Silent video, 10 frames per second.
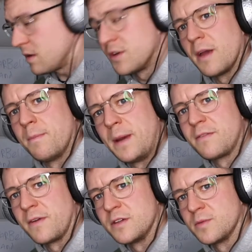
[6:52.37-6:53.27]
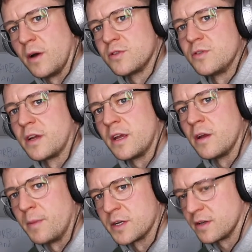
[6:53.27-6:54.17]
you get paid for it as well. So you get
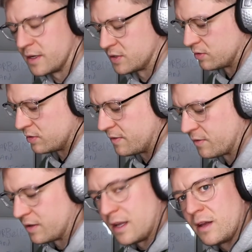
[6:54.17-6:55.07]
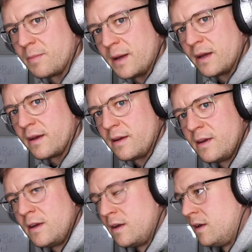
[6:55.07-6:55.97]
your bursary. So you've got that little bit of
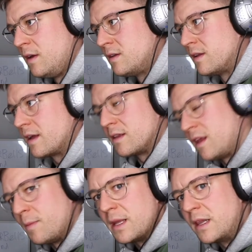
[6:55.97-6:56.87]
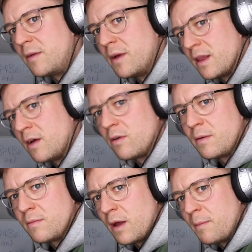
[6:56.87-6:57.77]
like little bit of leeway,
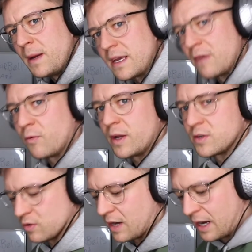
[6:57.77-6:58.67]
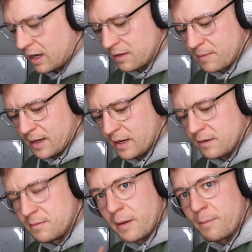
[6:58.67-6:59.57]
little little bit of giveaway. So I had
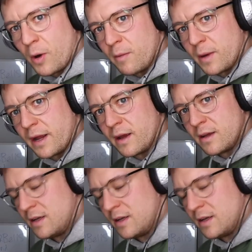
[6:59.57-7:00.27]
my, my pot of money,